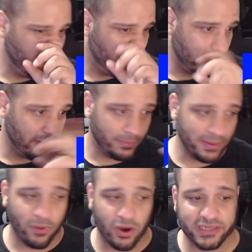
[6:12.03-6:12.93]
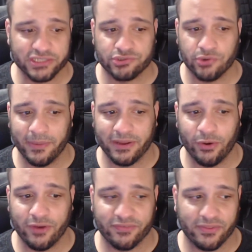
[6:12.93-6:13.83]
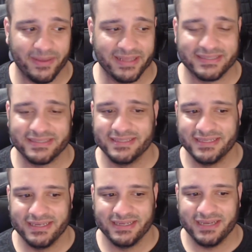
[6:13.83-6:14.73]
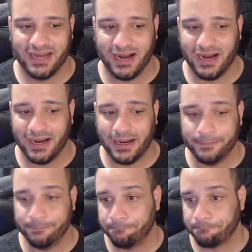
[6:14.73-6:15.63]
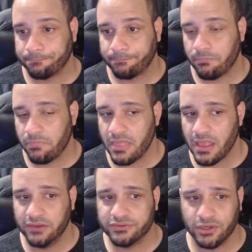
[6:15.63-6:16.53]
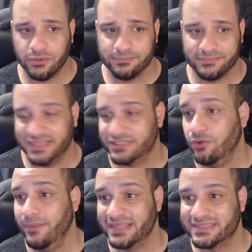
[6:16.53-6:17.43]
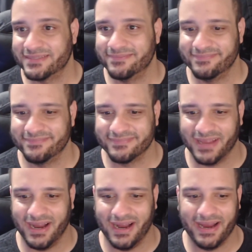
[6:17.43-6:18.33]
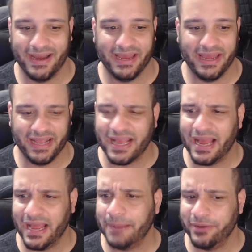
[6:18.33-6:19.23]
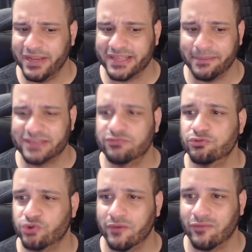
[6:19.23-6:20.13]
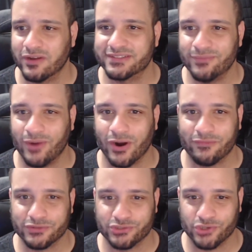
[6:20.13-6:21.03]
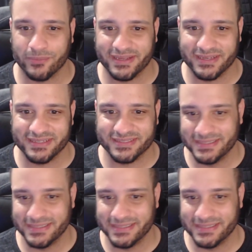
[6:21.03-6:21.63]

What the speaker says: It'll be Marcus Stroman going for the Mets. So let's go Mets. And I predict the Mets will score runs tomorrow for sure because,